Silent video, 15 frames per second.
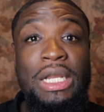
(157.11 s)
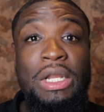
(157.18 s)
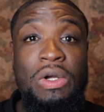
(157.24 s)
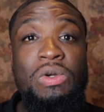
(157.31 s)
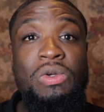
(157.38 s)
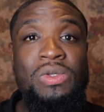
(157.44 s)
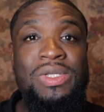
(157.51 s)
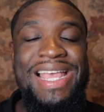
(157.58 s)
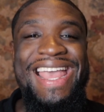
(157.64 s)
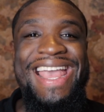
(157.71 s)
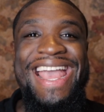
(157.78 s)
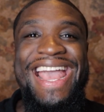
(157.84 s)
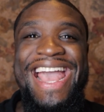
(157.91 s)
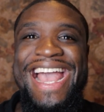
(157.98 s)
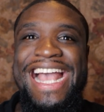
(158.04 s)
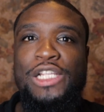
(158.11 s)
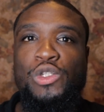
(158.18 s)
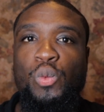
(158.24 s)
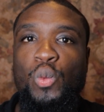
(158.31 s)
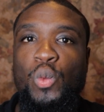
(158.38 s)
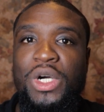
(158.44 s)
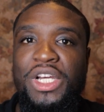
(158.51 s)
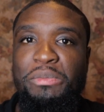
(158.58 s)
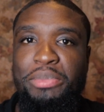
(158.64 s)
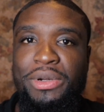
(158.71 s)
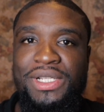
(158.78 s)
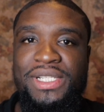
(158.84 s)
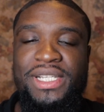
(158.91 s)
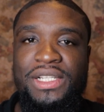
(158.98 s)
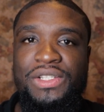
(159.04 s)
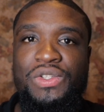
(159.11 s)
loans as 1%.